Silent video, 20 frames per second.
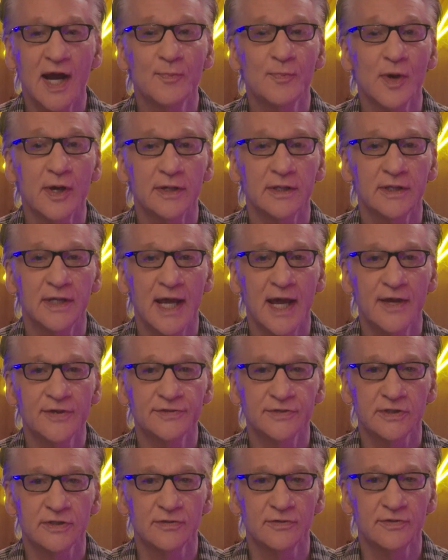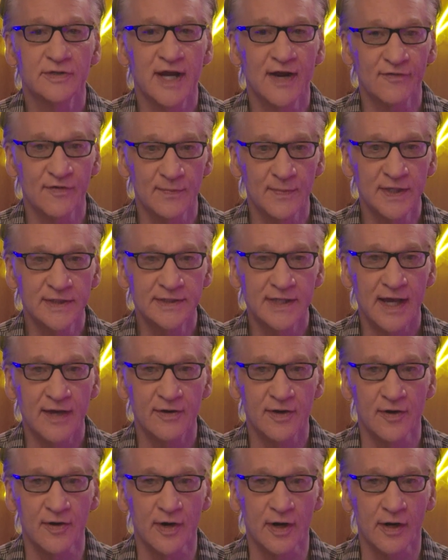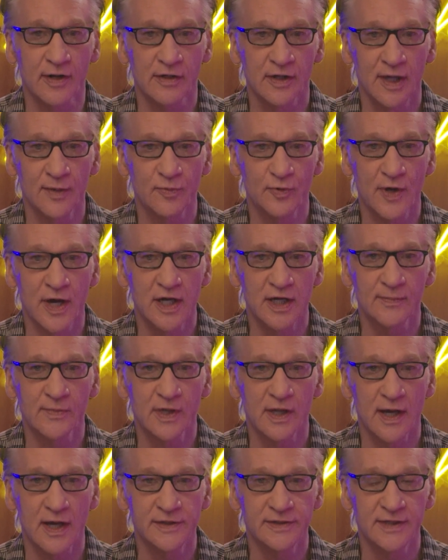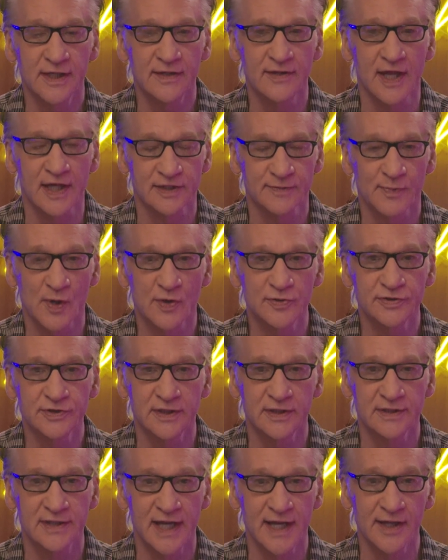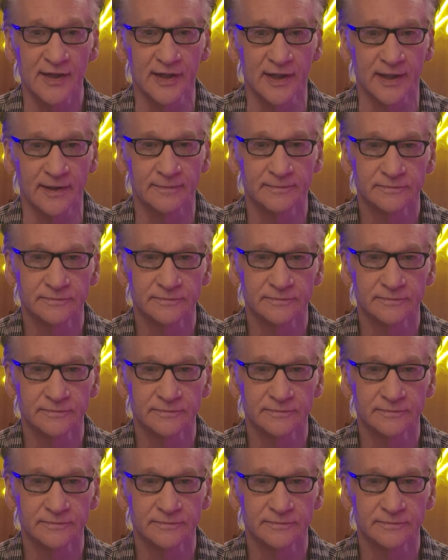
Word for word: button now so you never miss out on our Club Random content that's posted daily.